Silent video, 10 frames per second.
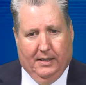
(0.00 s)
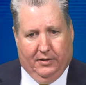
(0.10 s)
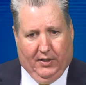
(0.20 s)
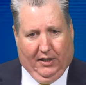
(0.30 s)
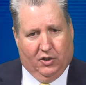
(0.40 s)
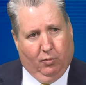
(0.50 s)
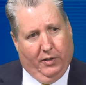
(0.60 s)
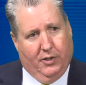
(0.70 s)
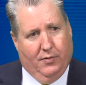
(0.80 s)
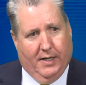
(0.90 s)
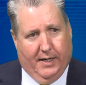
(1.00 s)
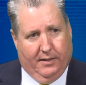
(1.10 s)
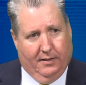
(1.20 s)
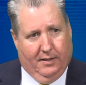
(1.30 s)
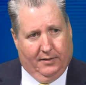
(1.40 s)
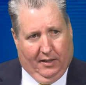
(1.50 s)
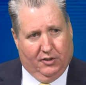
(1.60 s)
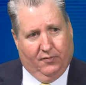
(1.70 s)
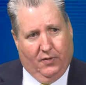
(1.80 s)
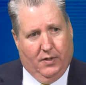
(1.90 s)
Tell us what you need. Tell
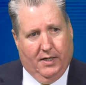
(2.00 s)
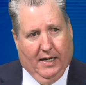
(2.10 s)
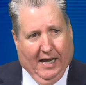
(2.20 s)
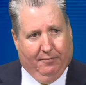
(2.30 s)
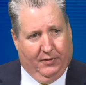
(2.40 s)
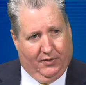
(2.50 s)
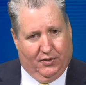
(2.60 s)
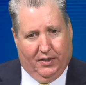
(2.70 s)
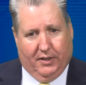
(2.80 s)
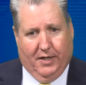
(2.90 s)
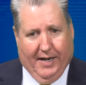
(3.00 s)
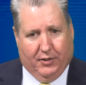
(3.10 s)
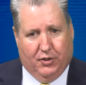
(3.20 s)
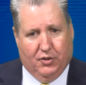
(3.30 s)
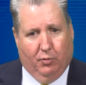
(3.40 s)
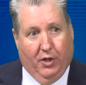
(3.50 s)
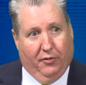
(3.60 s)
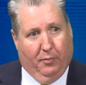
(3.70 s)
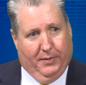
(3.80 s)
us if you need advocacy, connections with other